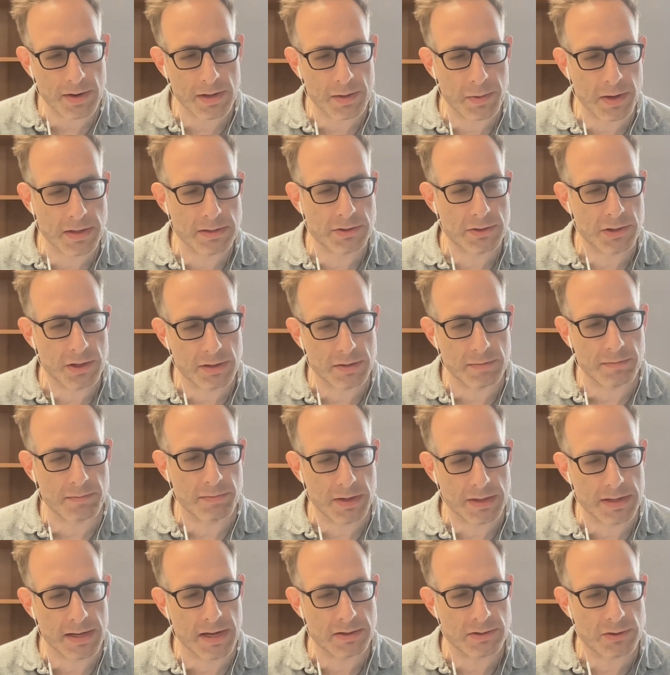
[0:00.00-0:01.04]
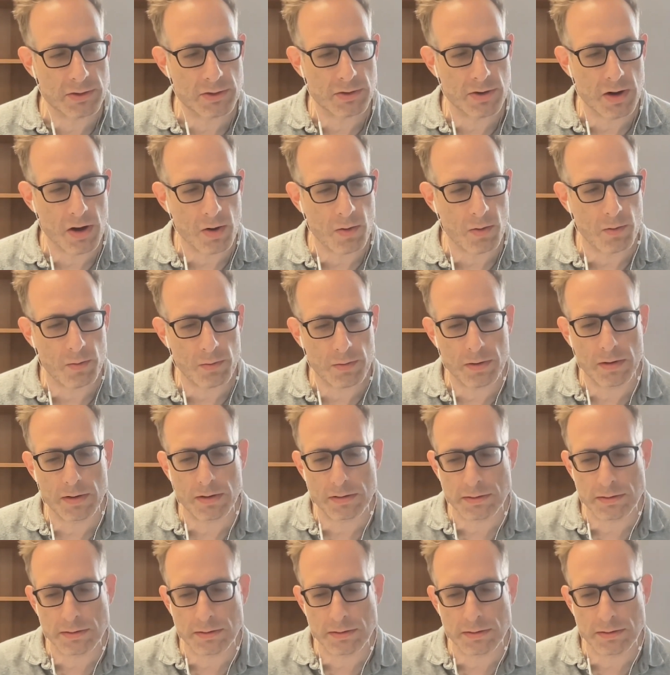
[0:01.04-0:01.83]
question, the yes or no,